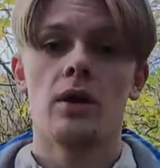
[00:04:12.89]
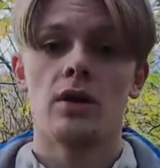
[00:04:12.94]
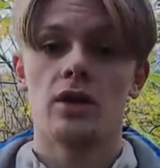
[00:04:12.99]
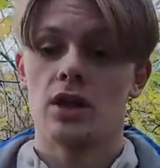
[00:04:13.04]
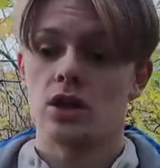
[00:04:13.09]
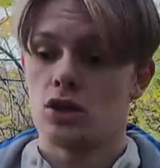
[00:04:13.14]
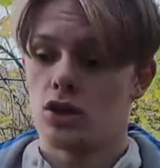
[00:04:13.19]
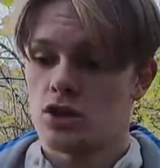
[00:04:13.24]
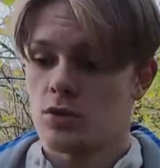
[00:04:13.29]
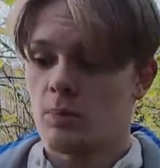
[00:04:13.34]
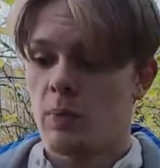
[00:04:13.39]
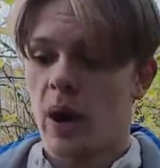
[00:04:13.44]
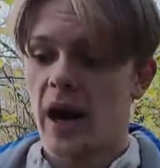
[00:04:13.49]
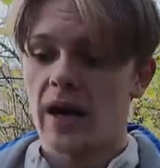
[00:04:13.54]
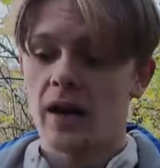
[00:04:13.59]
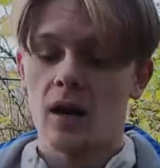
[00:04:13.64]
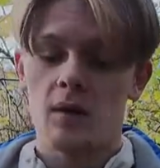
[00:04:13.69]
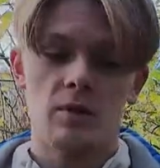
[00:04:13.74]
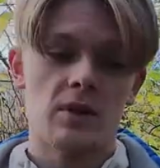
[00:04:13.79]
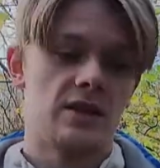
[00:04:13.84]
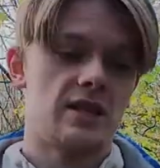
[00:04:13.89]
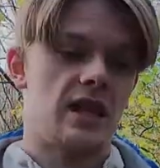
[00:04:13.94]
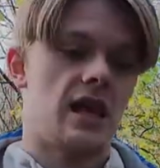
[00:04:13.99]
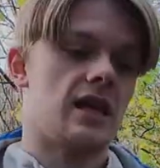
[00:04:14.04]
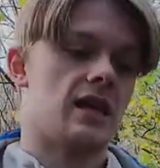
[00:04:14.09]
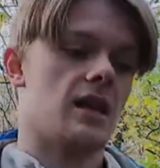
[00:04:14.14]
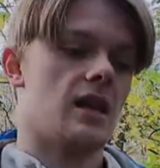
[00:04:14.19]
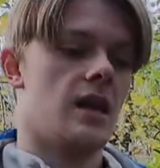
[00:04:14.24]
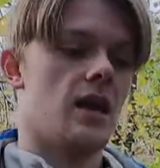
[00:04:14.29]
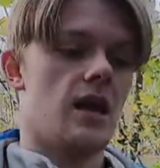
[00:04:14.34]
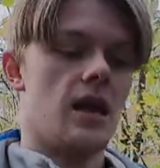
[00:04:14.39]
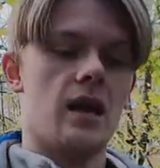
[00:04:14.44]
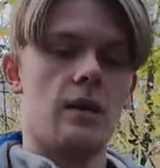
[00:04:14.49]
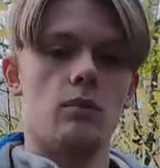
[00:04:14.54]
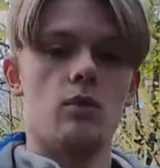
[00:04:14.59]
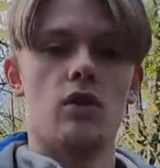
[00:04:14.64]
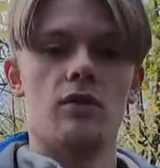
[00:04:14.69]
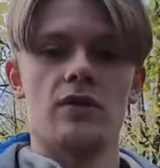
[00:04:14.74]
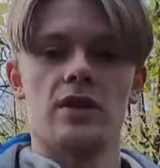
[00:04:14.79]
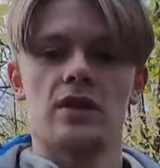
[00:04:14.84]
you can just pick up the tent and
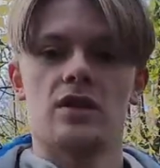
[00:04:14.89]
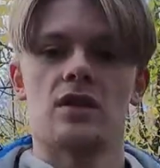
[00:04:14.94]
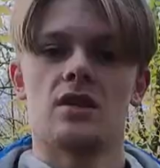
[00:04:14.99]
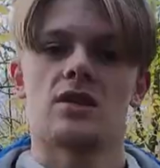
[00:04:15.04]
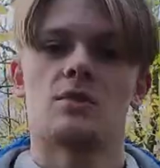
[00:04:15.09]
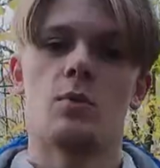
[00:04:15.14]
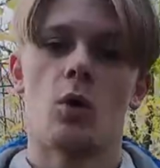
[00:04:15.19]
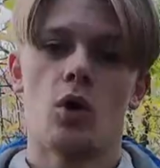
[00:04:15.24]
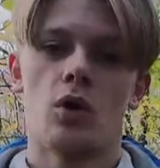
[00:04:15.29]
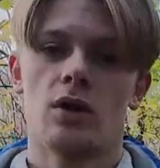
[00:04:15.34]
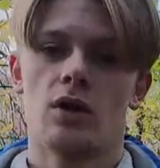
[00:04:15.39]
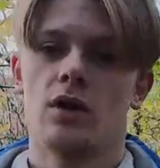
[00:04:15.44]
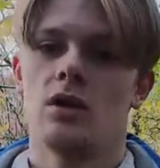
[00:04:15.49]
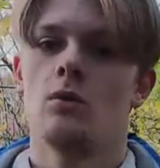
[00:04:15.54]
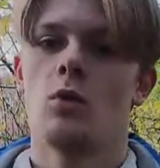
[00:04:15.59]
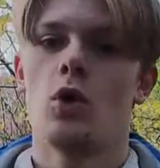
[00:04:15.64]
move it to the spot that you